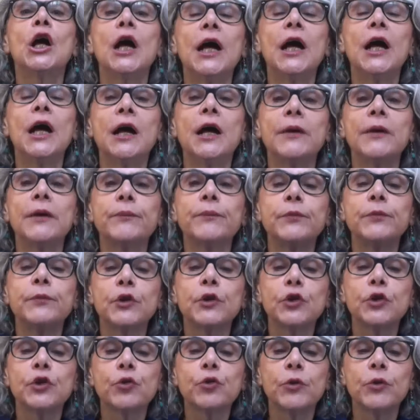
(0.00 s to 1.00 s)
Um,
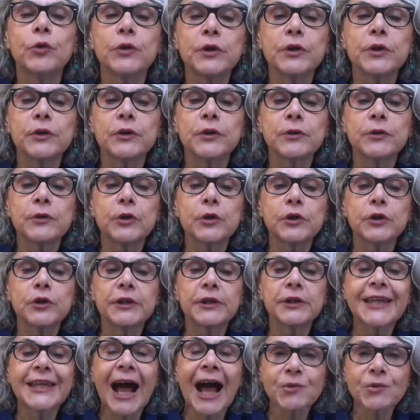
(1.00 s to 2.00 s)

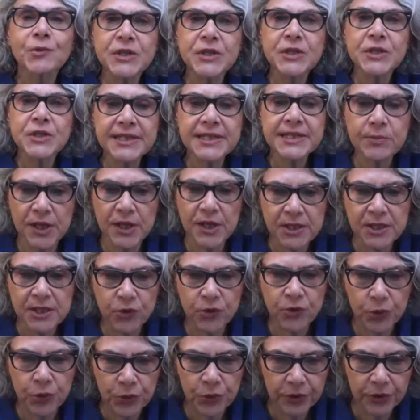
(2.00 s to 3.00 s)
councils
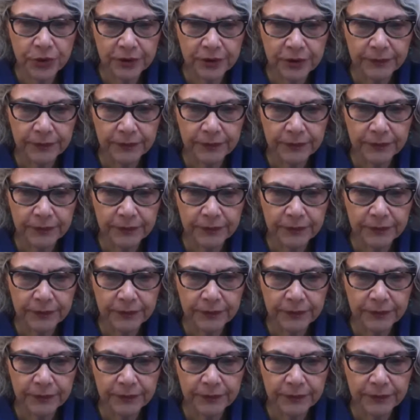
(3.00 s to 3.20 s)
must rule.